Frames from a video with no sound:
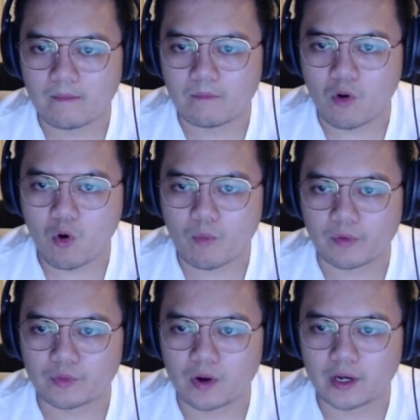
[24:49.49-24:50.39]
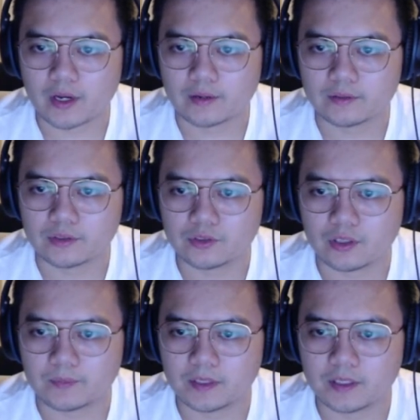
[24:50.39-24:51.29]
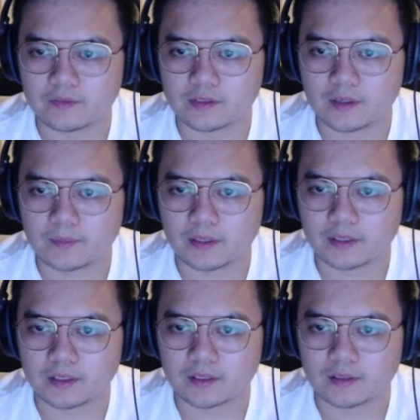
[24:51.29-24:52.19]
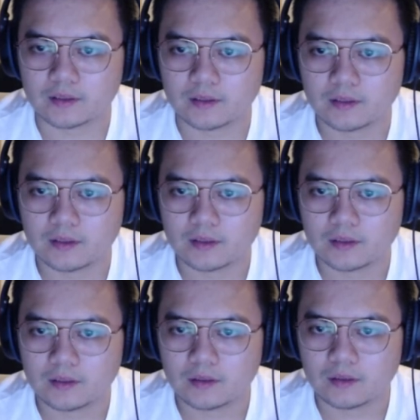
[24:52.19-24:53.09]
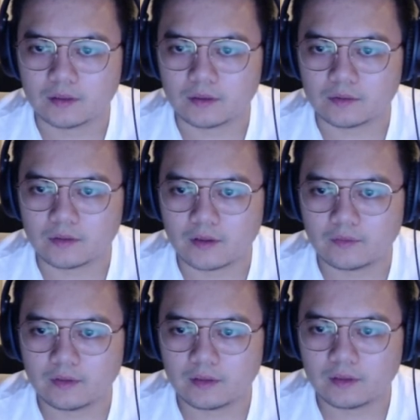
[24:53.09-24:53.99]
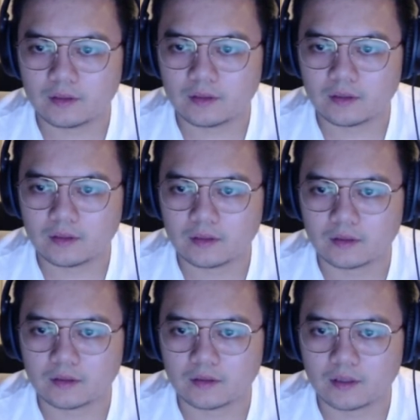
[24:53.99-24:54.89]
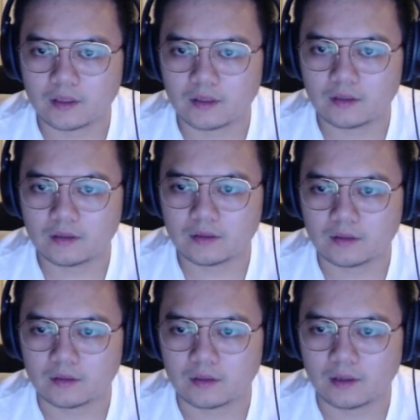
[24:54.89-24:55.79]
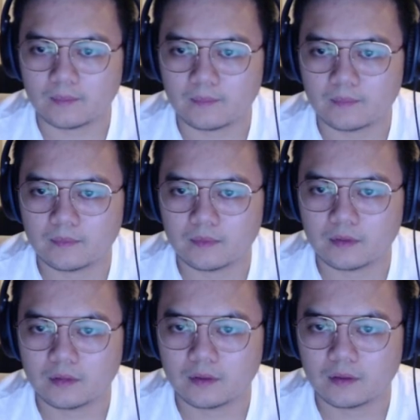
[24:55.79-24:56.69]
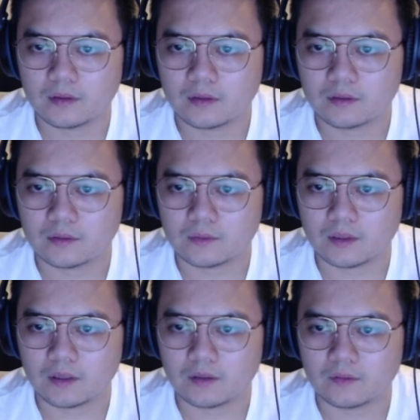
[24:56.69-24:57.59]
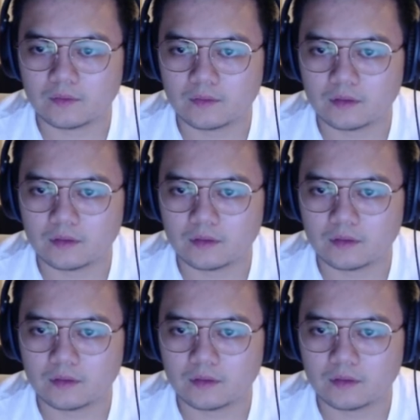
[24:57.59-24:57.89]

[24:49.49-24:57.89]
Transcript: Boom, it's working. So it should update every time I click it. 07, 10, yep. 12,